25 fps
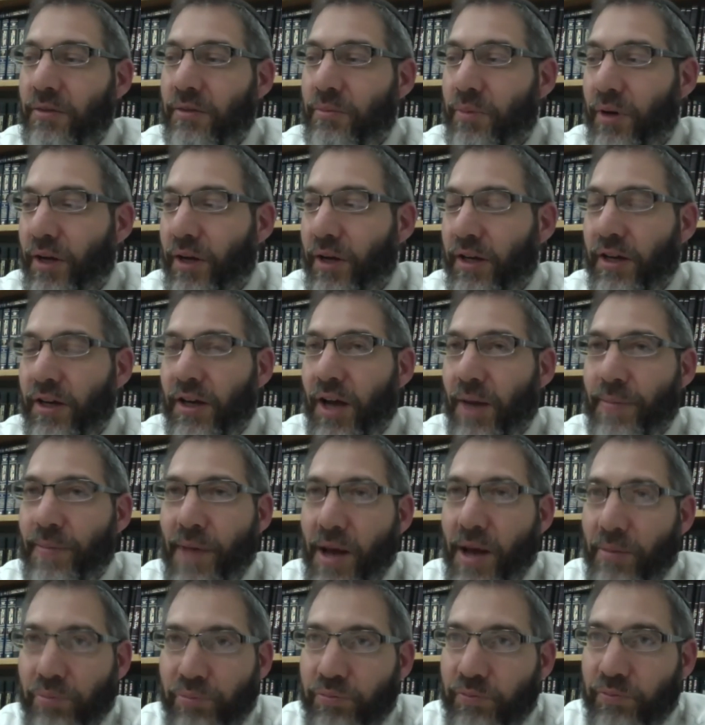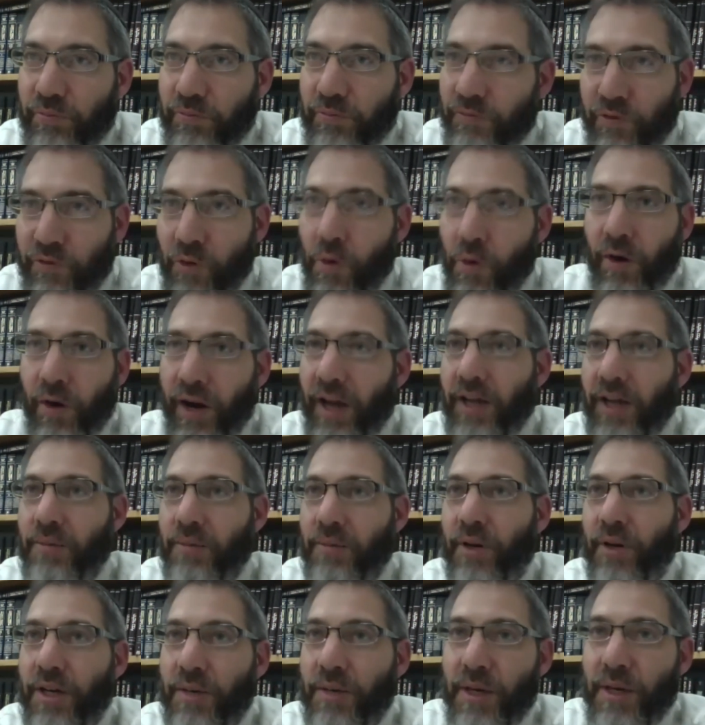But I'm not for
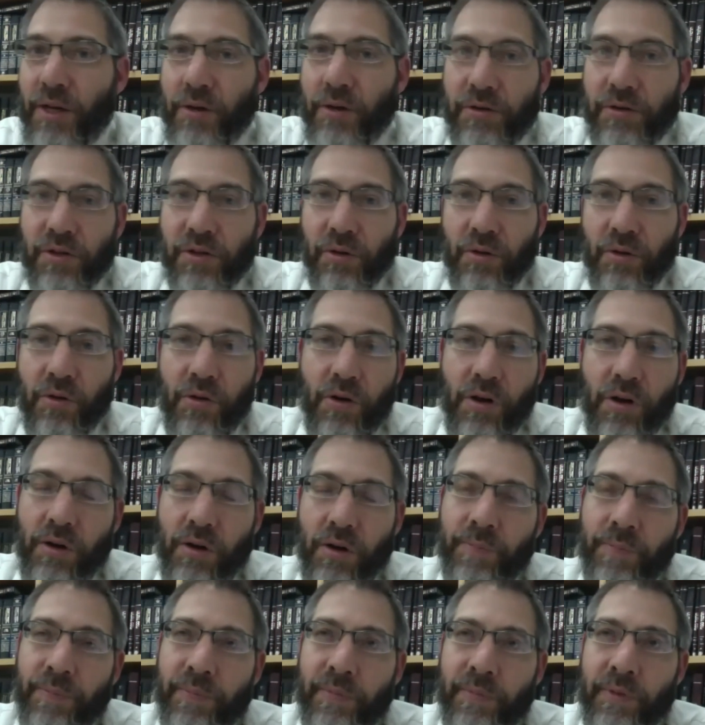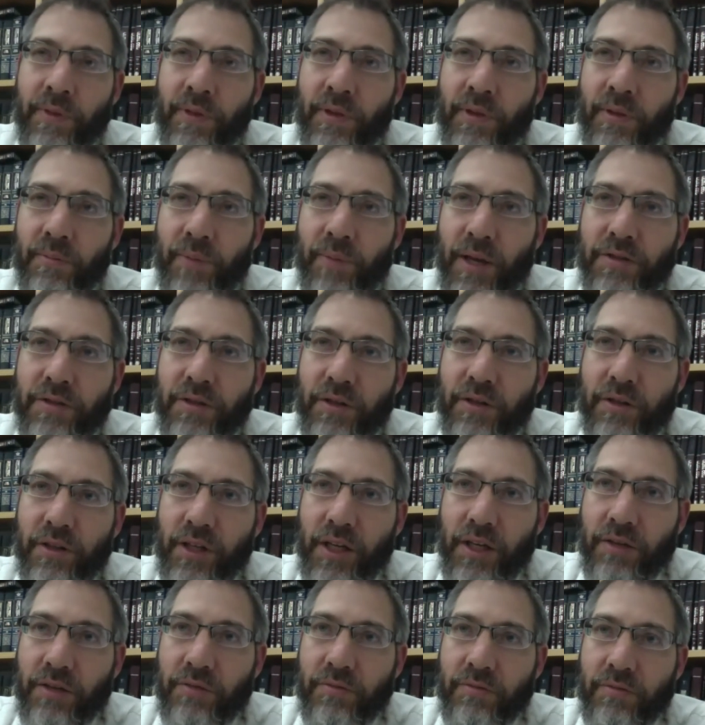anybody because they're all
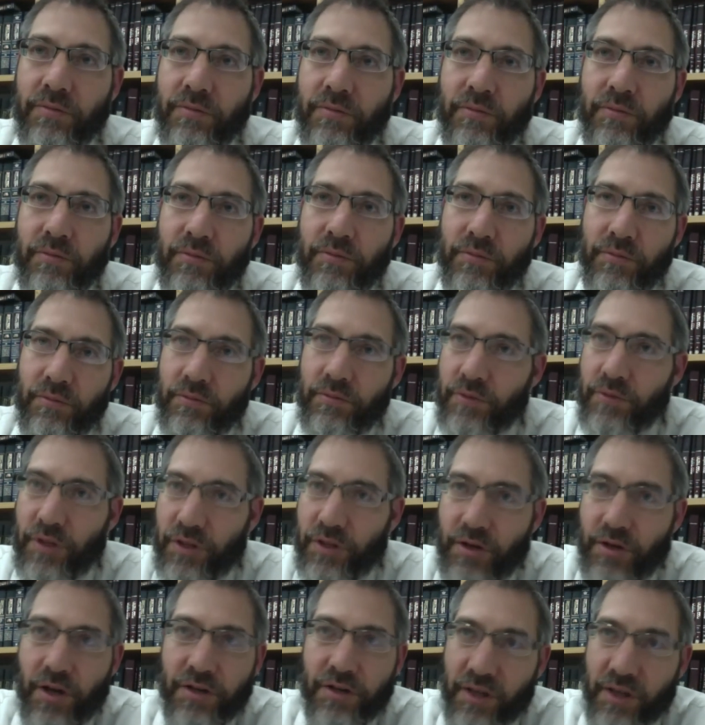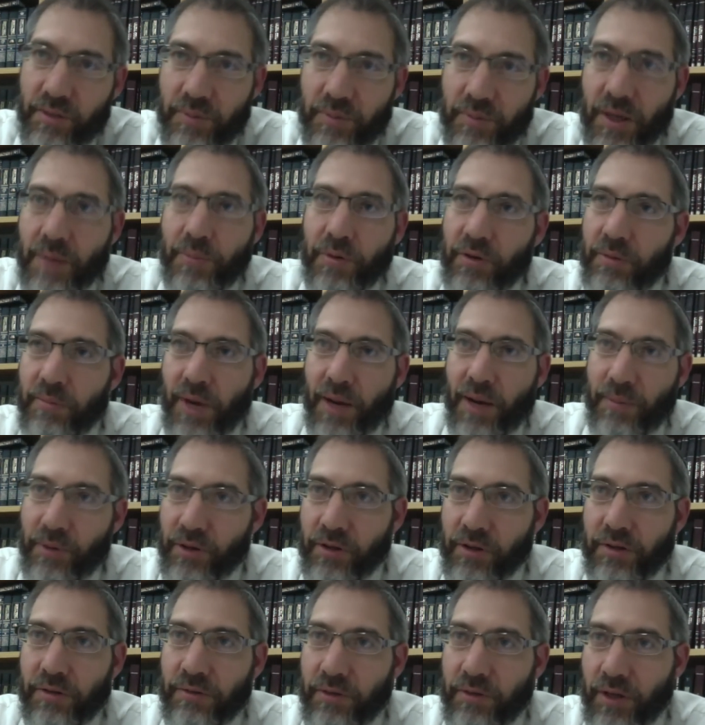basically disgusting people in my book.